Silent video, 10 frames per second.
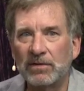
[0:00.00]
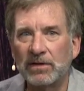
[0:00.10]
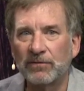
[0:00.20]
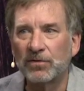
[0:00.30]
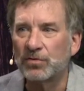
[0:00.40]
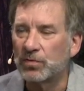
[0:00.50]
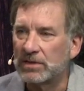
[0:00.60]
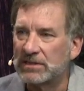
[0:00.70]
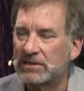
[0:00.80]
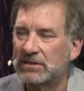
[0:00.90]
different
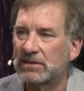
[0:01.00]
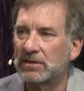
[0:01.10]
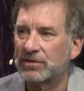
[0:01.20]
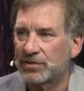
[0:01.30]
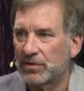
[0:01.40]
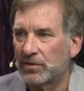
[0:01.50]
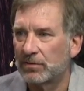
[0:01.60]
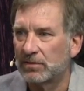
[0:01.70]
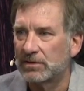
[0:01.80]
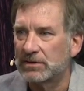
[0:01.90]
twists and
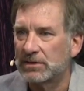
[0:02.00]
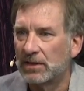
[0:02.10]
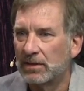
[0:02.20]
turns